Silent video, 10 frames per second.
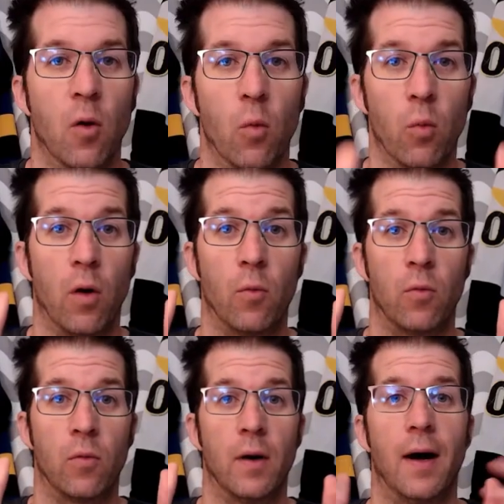
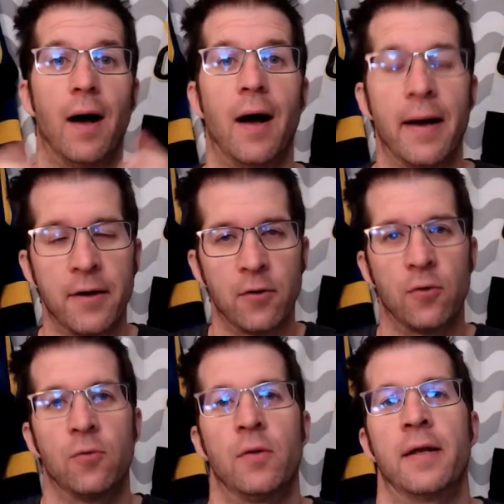Whoa, I
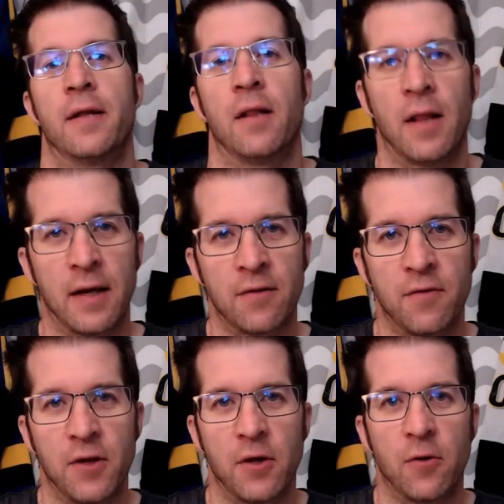know that in the last
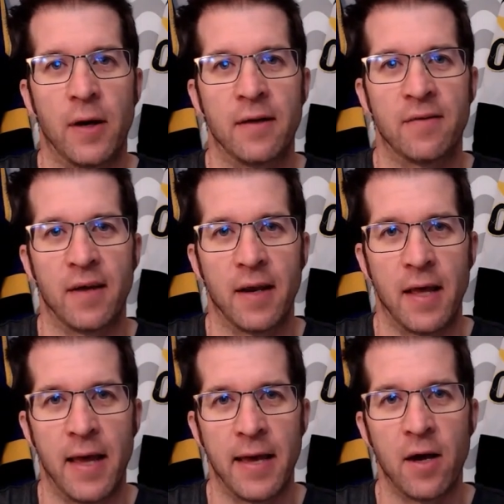video I said
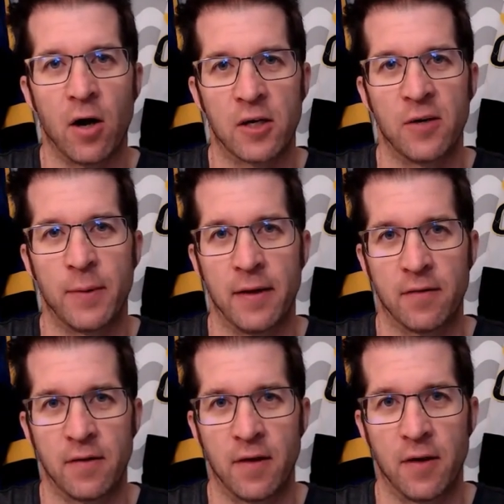A hockey begins
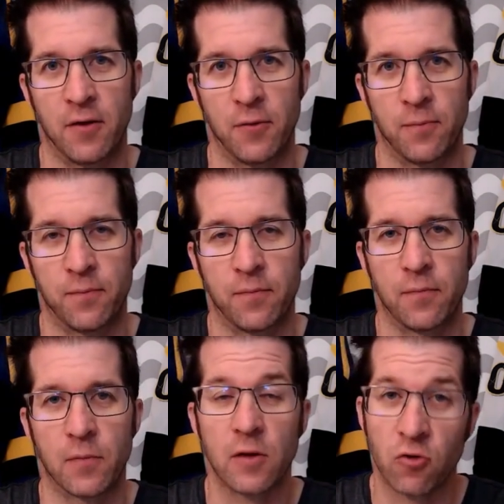at 10U.
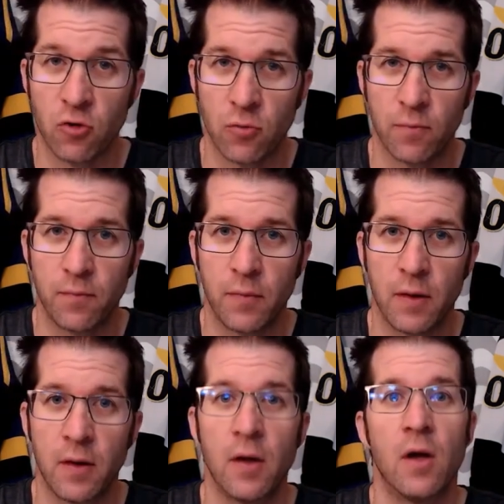It's true.
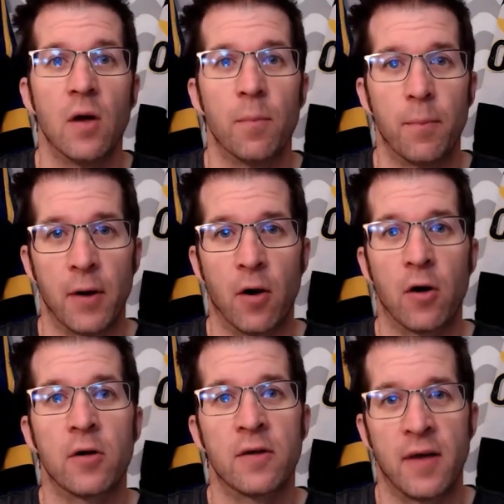But
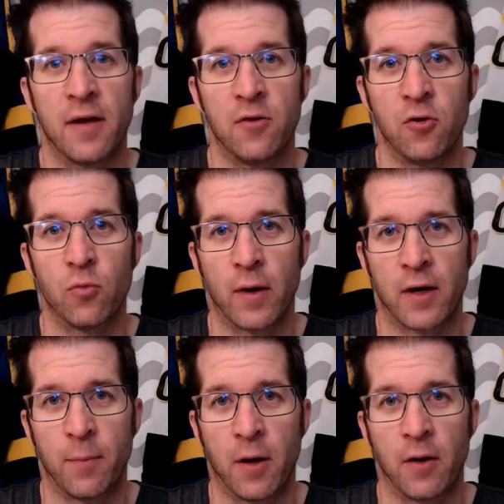our 10U
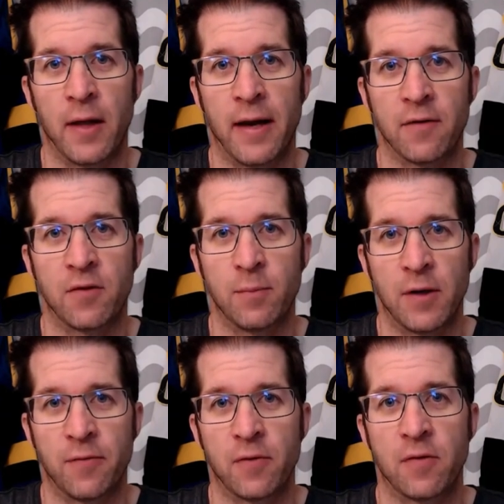rec model has some
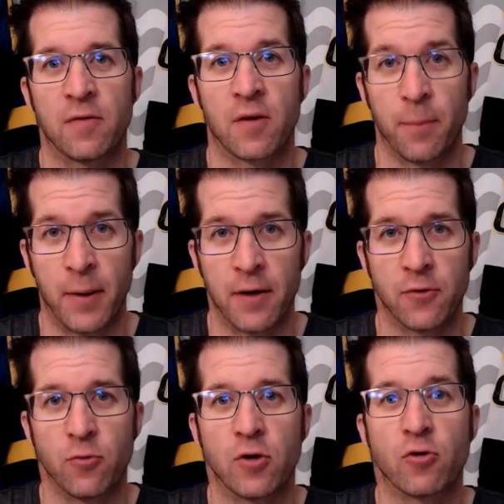differences compared
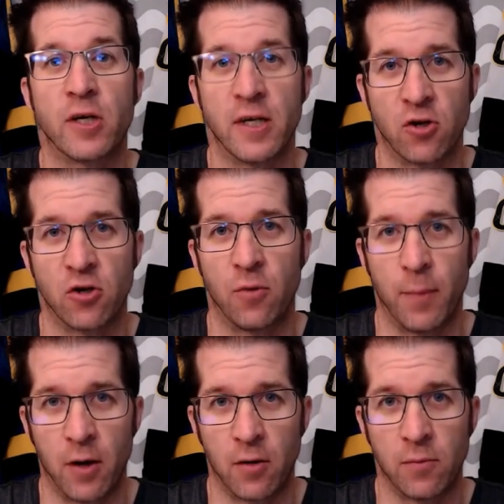to a traditional
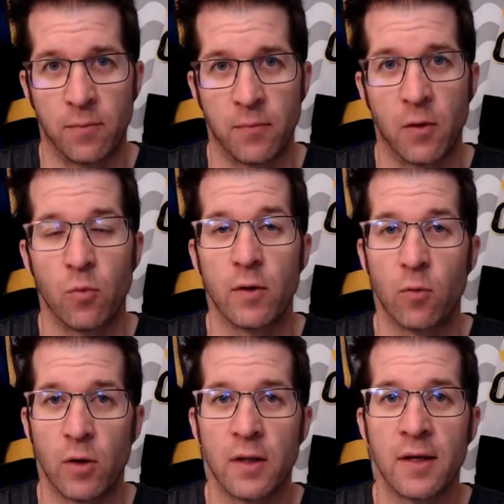model. We
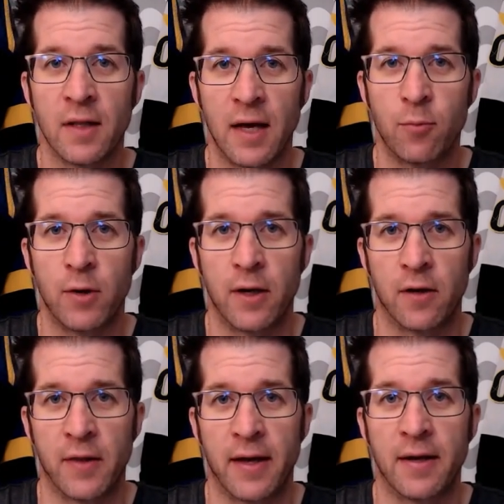will elaborate
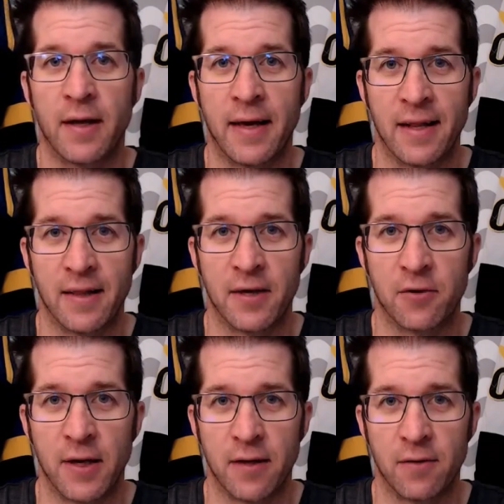on that at a later
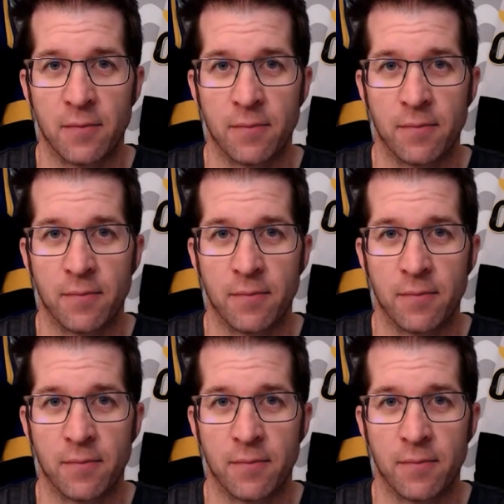date.